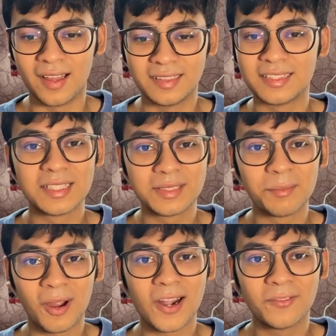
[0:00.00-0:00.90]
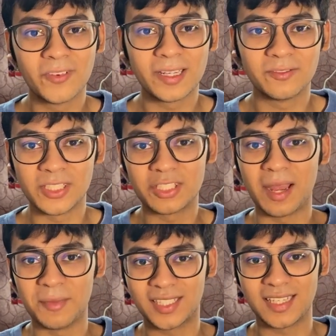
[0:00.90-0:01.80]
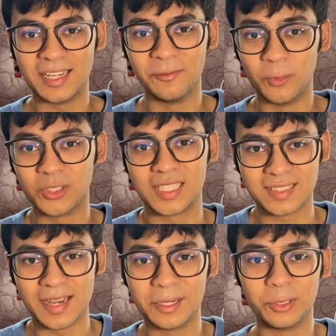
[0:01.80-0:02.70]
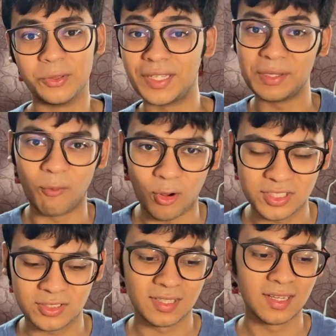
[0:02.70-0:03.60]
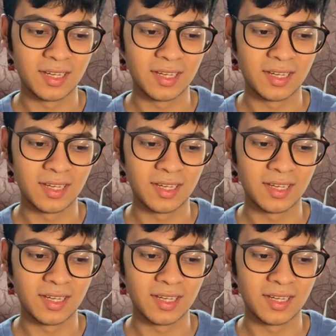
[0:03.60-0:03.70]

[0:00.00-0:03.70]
This is the part which I'm most excited to rewatch